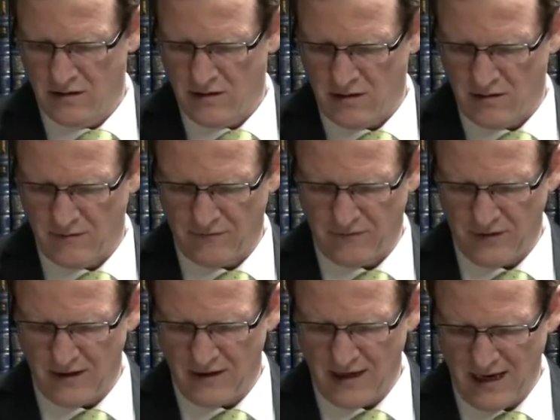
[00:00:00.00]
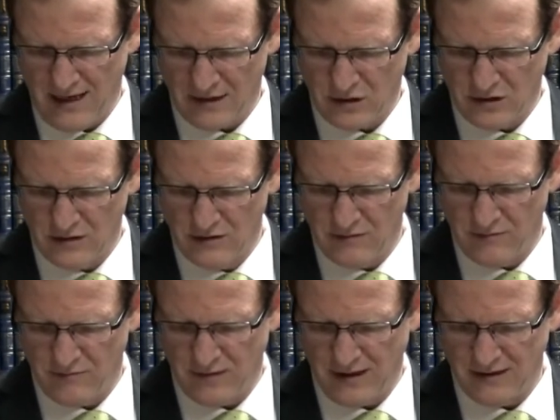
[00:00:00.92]
of an action,
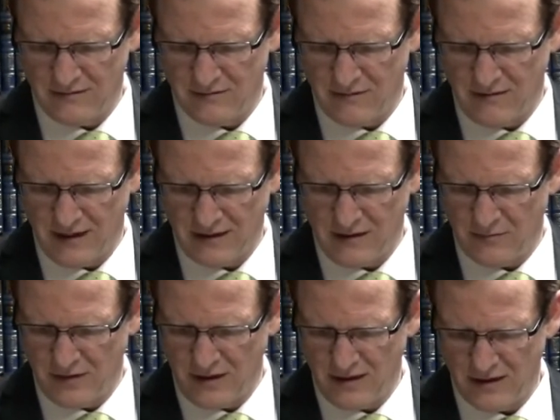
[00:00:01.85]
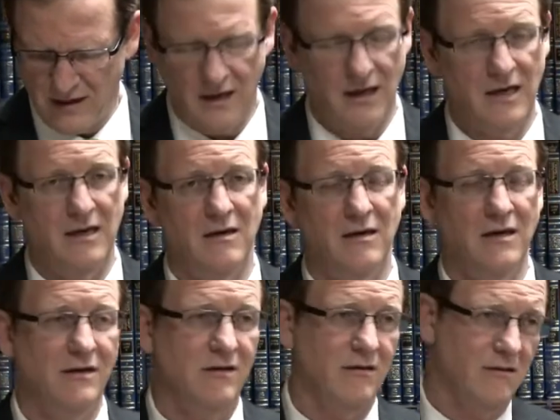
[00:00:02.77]
but that he bring a
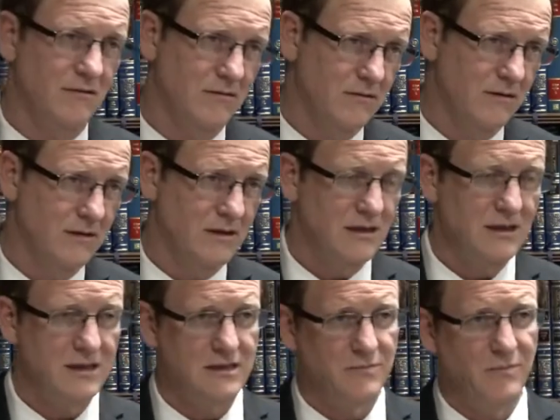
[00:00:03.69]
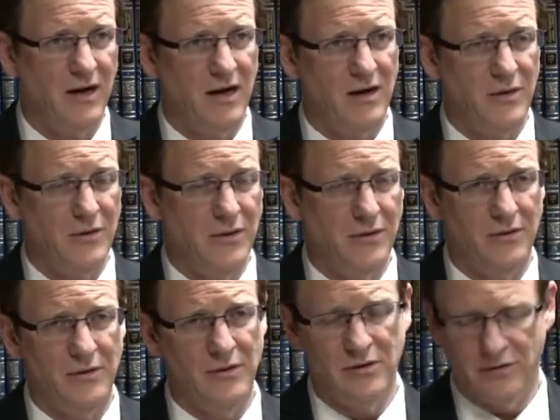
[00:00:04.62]
either kisbai or,
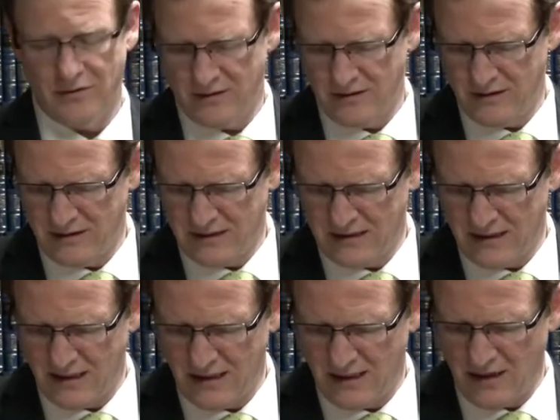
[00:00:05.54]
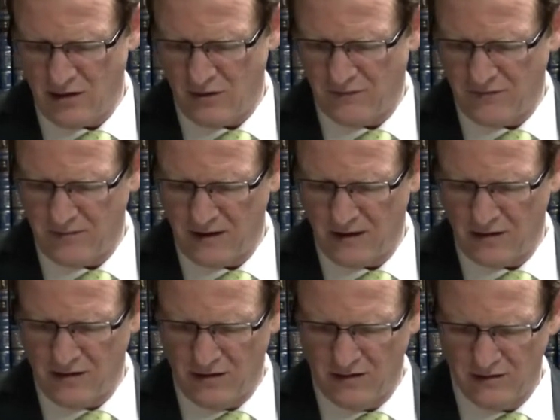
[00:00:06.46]
or seira or female
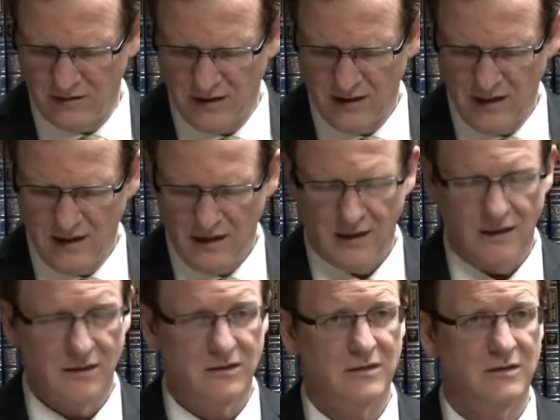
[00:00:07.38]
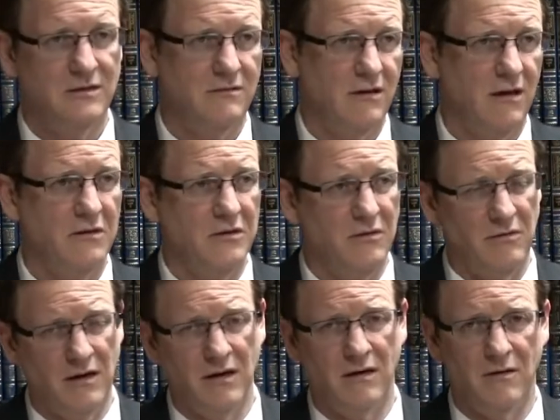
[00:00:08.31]
goat, as that the
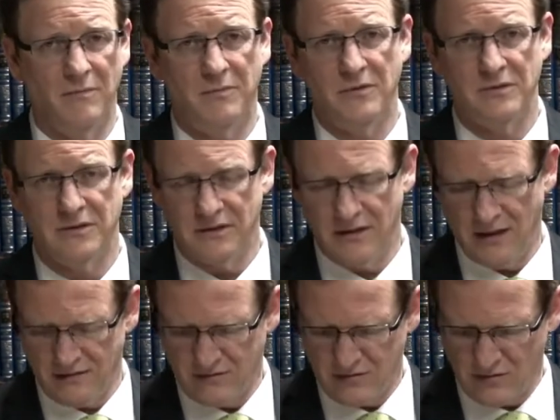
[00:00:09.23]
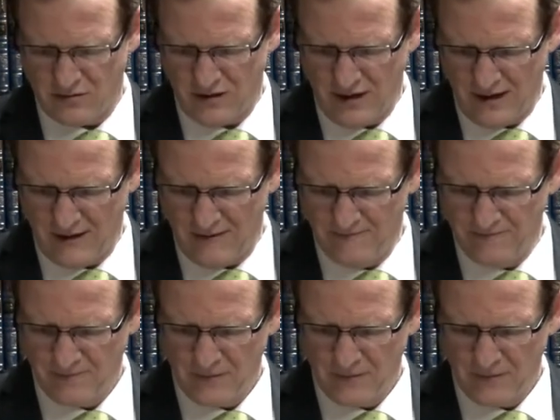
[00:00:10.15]
regular person, not Kohen,